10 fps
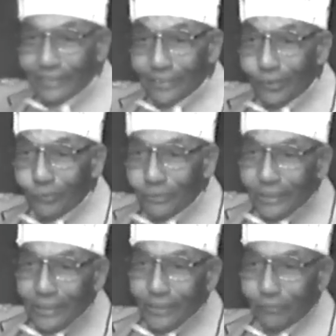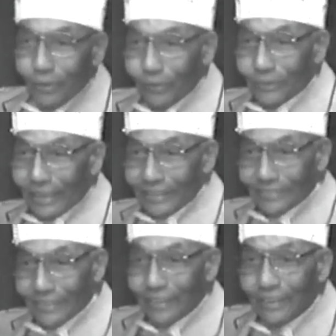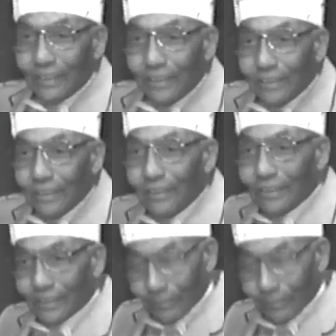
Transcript: don't believe all I say. And right.